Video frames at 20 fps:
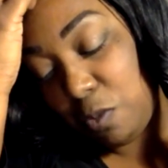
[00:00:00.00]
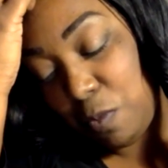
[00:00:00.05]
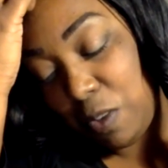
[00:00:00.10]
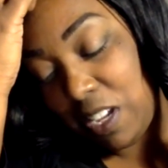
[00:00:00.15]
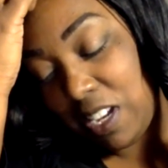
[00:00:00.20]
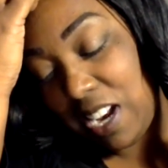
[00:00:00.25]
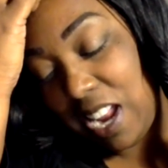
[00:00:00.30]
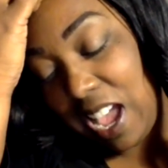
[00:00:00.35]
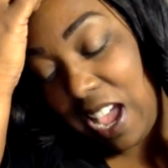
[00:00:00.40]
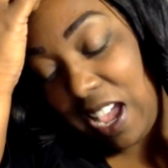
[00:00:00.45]

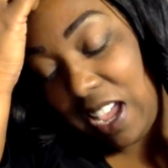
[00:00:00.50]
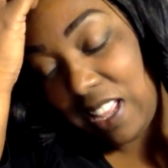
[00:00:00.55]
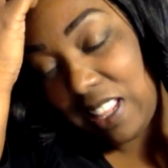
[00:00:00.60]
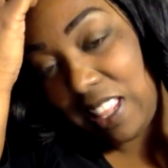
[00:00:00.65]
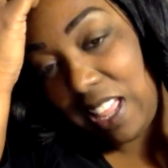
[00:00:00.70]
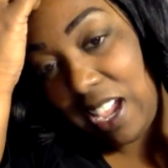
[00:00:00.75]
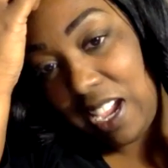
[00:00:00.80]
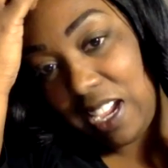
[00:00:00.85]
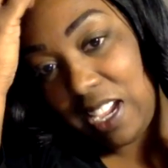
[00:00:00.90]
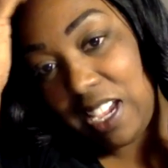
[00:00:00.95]
but not
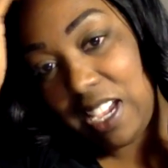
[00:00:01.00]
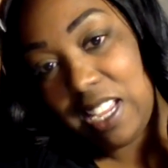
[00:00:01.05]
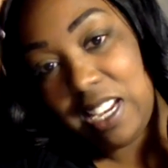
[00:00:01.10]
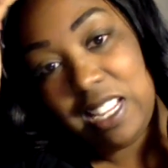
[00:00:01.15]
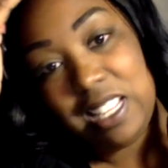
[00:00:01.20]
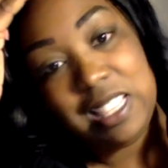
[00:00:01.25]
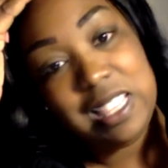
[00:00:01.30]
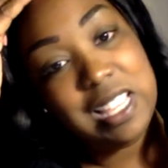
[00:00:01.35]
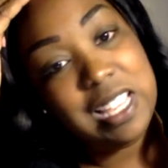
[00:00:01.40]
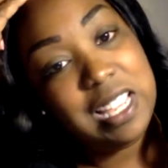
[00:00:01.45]
like
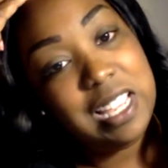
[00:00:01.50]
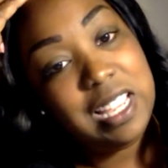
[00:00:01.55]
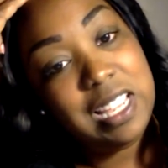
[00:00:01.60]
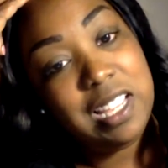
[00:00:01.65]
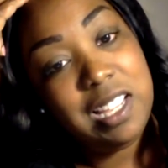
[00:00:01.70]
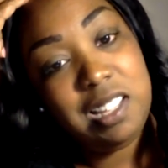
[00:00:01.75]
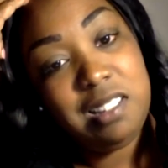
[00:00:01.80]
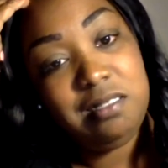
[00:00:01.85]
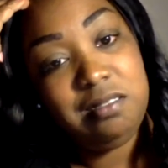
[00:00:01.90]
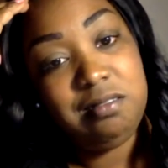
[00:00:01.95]

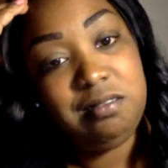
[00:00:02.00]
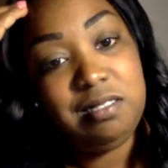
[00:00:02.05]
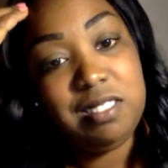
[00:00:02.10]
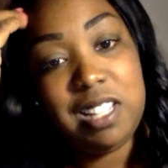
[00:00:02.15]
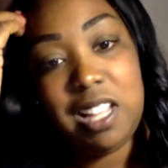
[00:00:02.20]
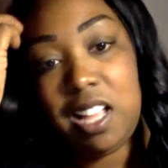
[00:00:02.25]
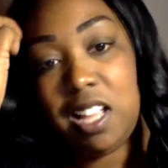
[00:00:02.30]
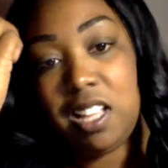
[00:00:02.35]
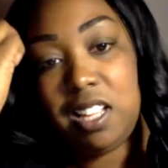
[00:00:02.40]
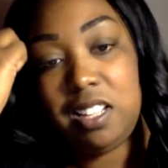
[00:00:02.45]
anything
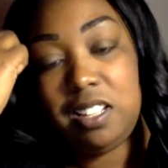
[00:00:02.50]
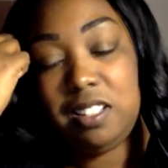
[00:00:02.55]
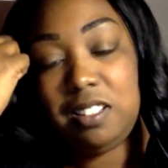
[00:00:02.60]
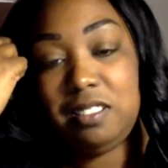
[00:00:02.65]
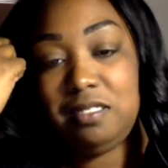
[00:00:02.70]
like.